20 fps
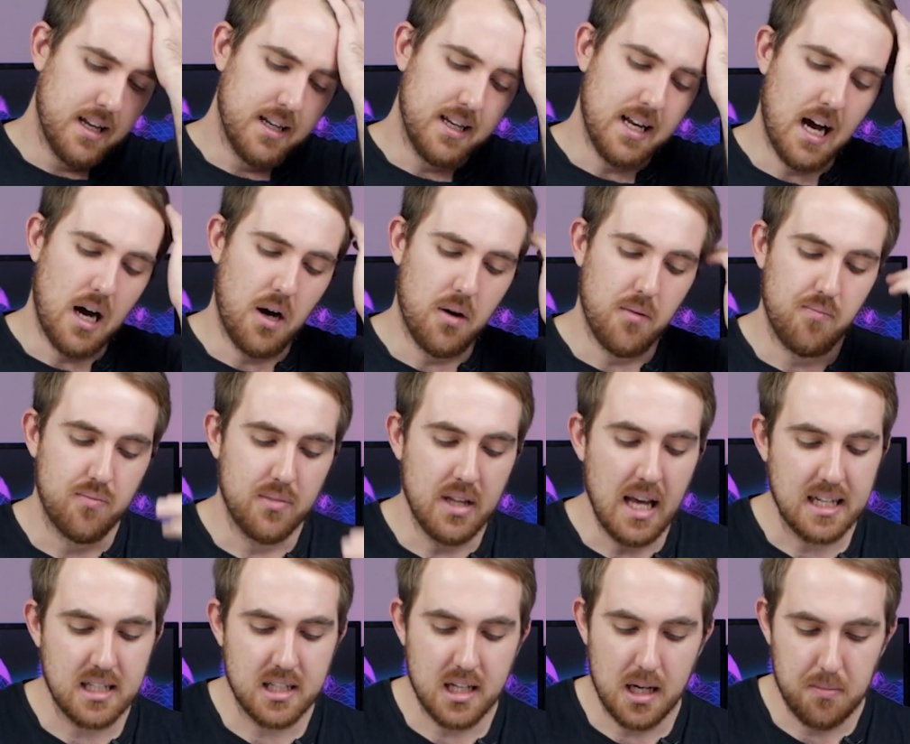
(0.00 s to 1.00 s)
Now,
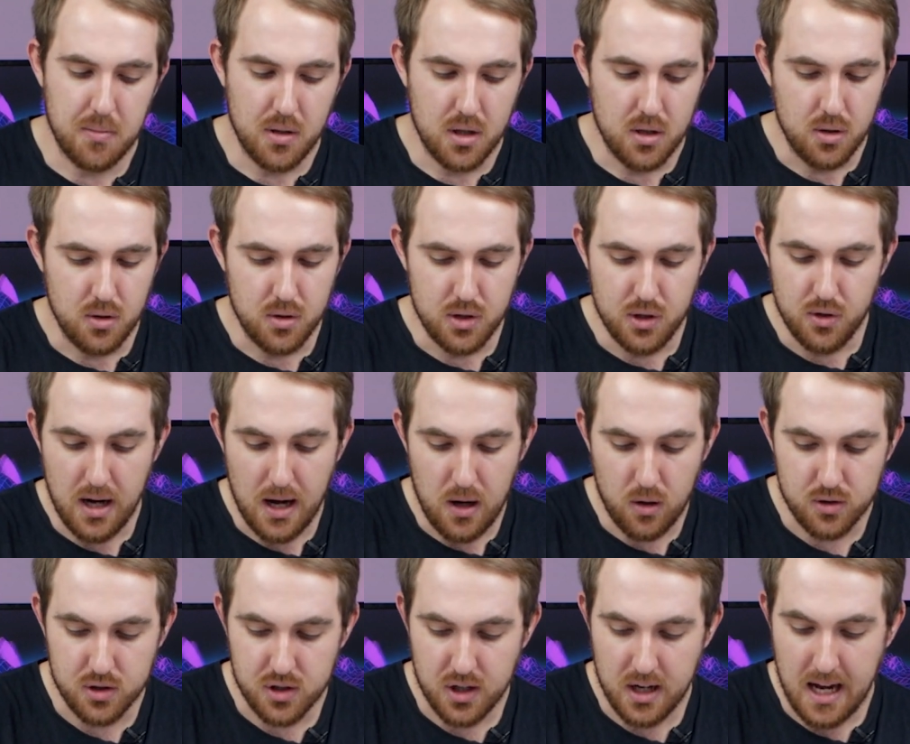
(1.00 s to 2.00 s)
next up, you do
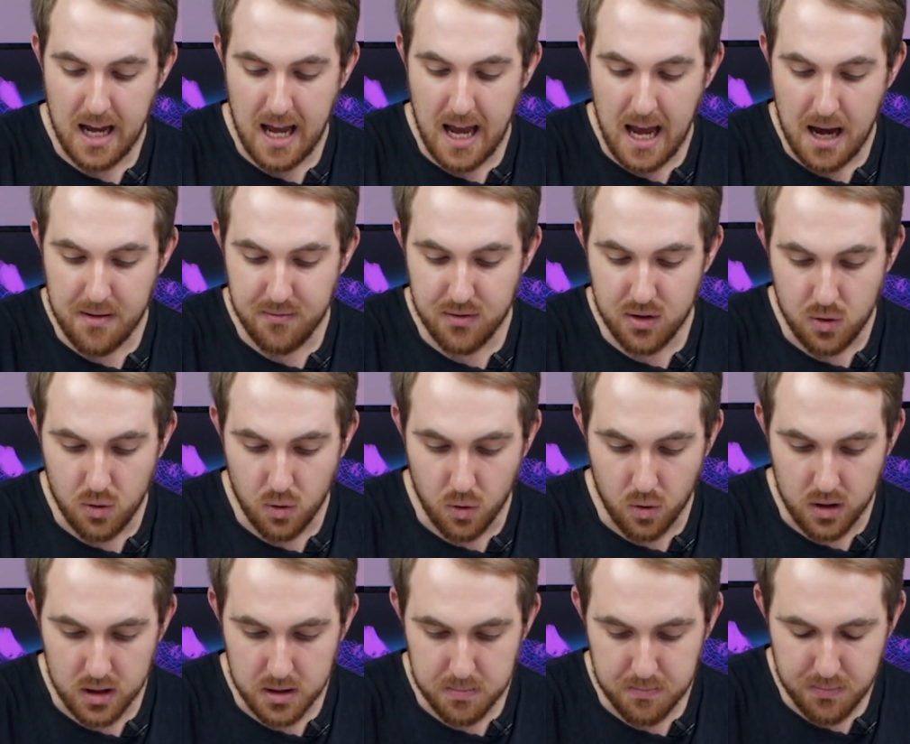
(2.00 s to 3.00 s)
also have
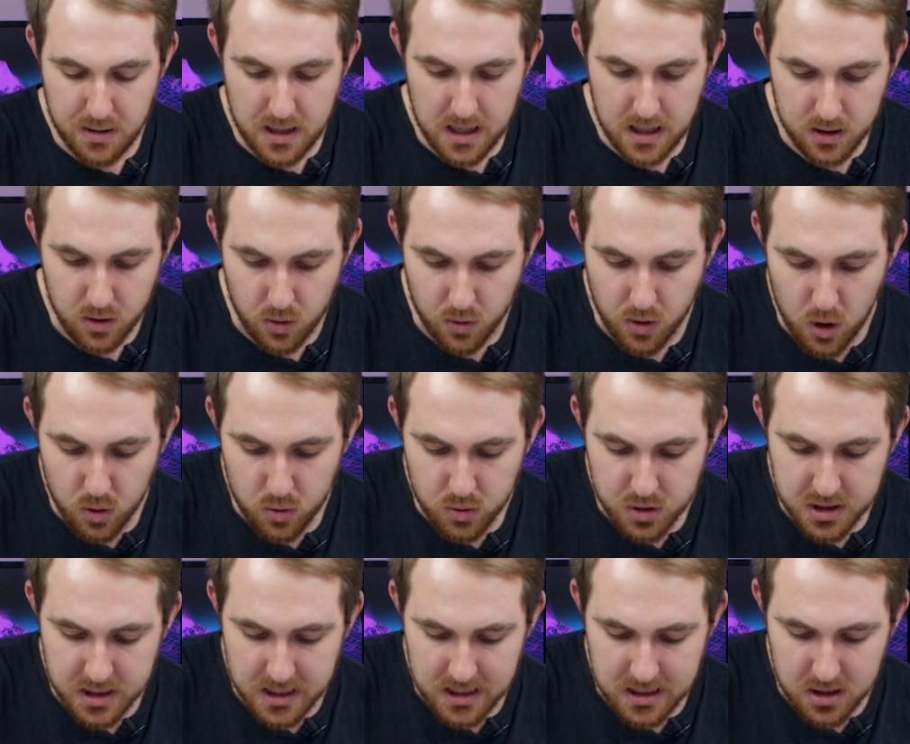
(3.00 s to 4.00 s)
your
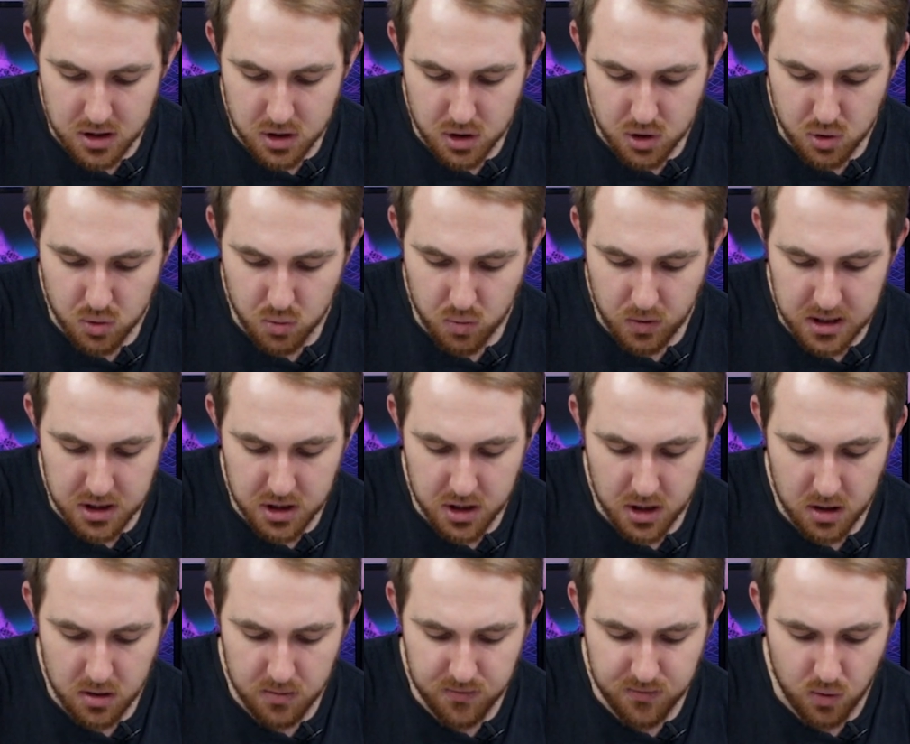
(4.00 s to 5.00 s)
OC
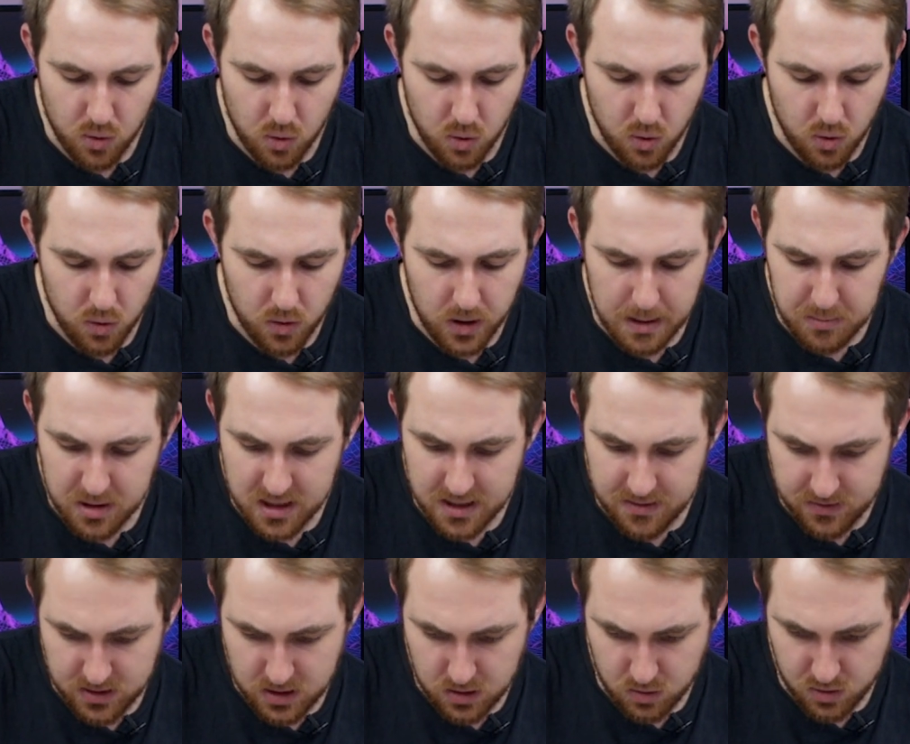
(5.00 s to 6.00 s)
switcher for, I
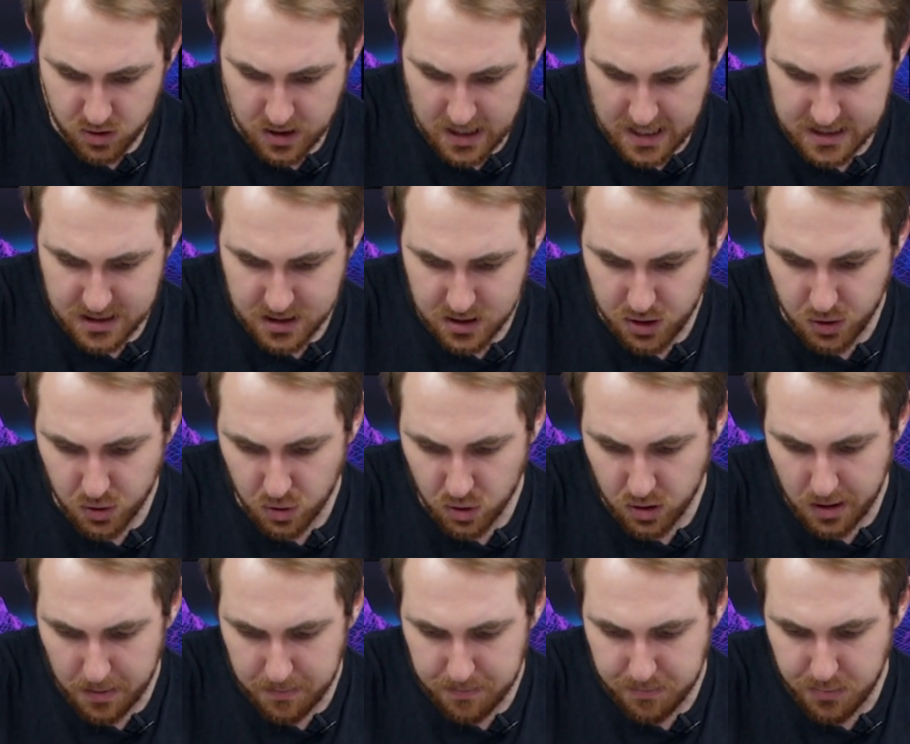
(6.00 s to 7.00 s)
believe it also has
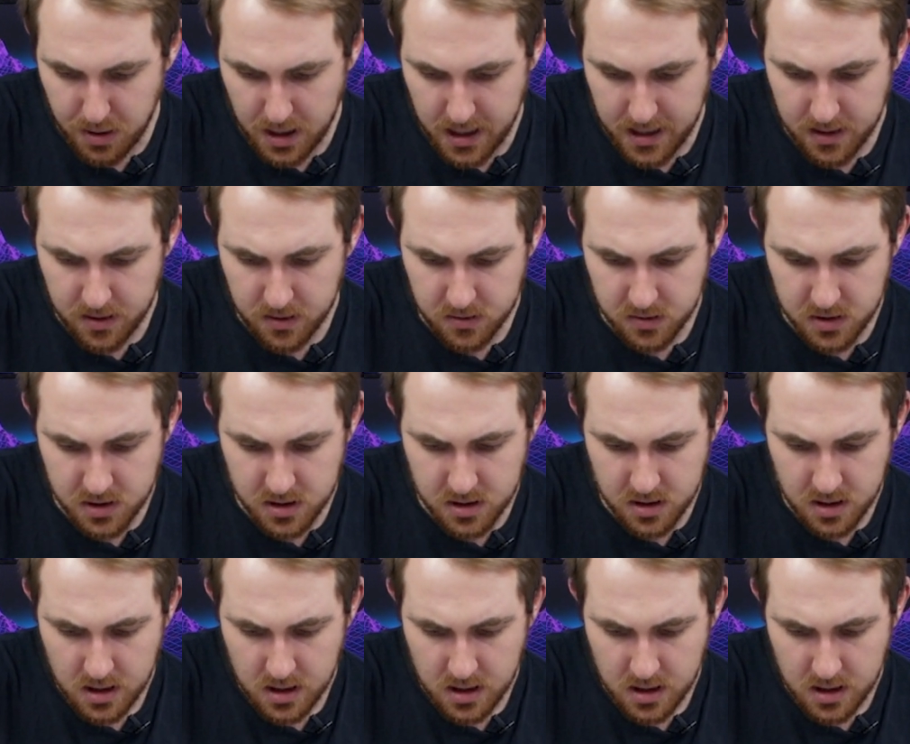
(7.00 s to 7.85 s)
dual BIOS.